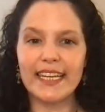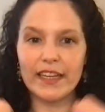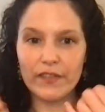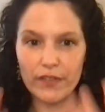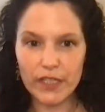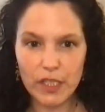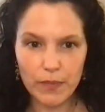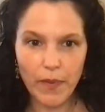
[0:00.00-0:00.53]
and
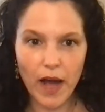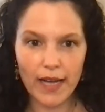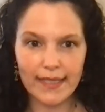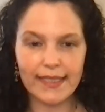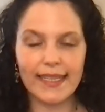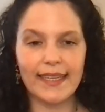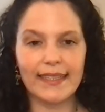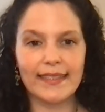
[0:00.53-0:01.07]

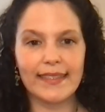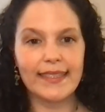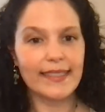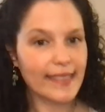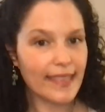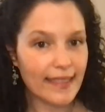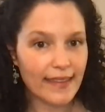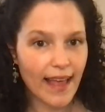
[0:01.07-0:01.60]
responding
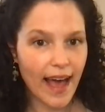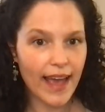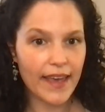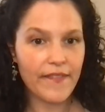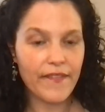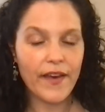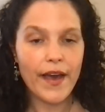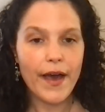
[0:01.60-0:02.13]
to
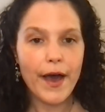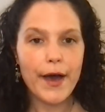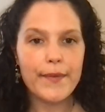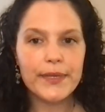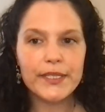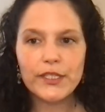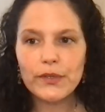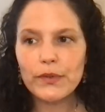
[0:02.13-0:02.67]
life
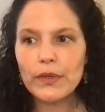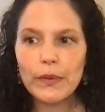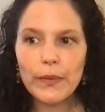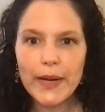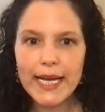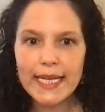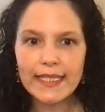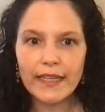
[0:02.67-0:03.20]
habitual
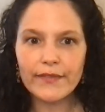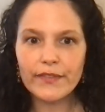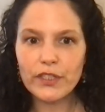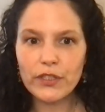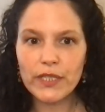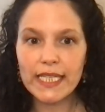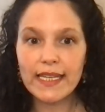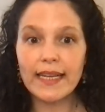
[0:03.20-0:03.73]
ways of
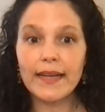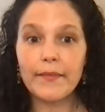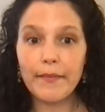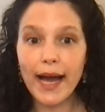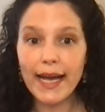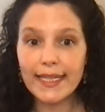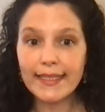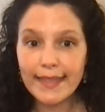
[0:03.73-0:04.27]
treating
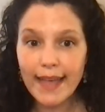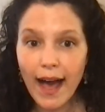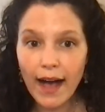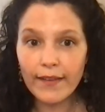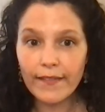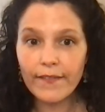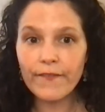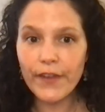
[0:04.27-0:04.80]

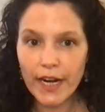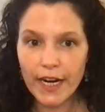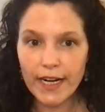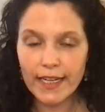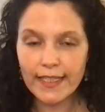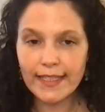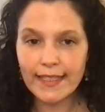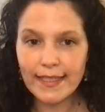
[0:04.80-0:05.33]
myself
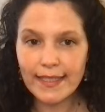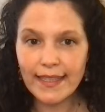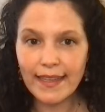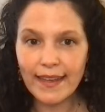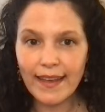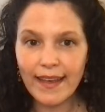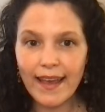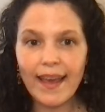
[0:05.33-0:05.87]
first
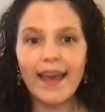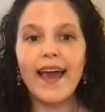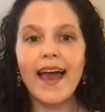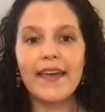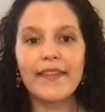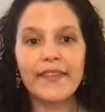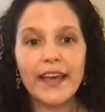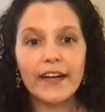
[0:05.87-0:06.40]

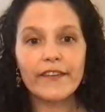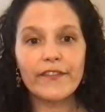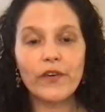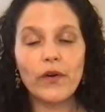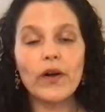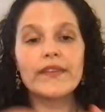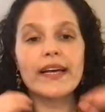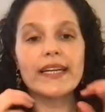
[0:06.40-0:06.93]
and
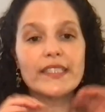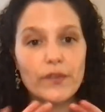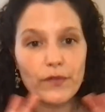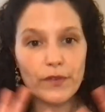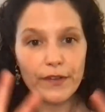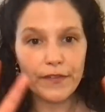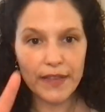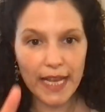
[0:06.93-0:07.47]
therefore that's
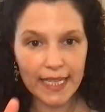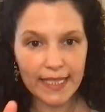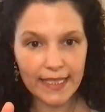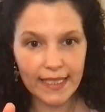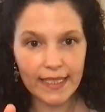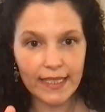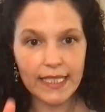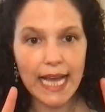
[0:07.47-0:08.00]

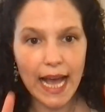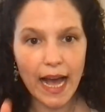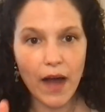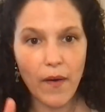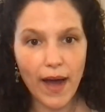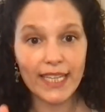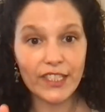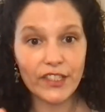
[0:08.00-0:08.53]
reflected to how
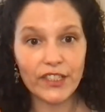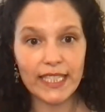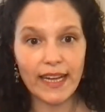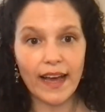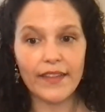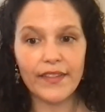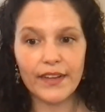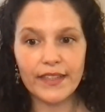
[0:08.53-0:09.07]
i treat
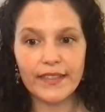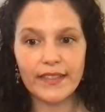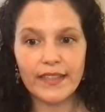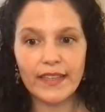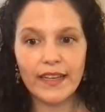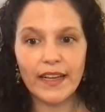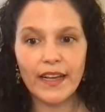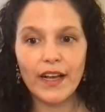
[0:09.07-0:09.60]
others
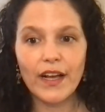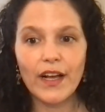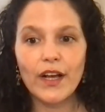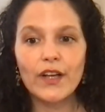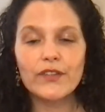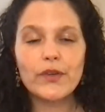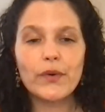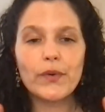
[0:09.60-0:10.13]

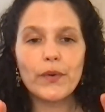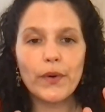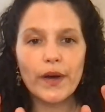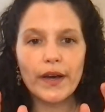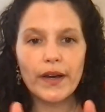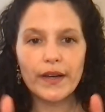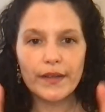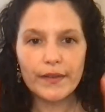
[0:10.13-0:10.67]
so
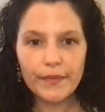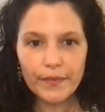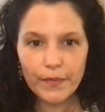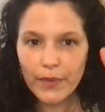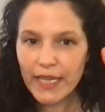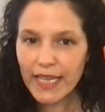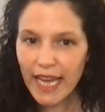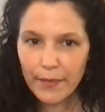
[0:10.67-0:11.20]

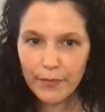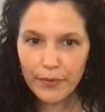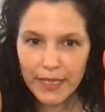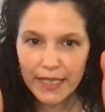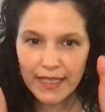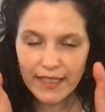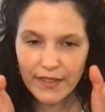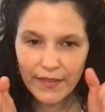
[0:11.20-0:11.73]
we can bring
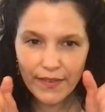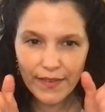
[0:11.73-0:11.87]
this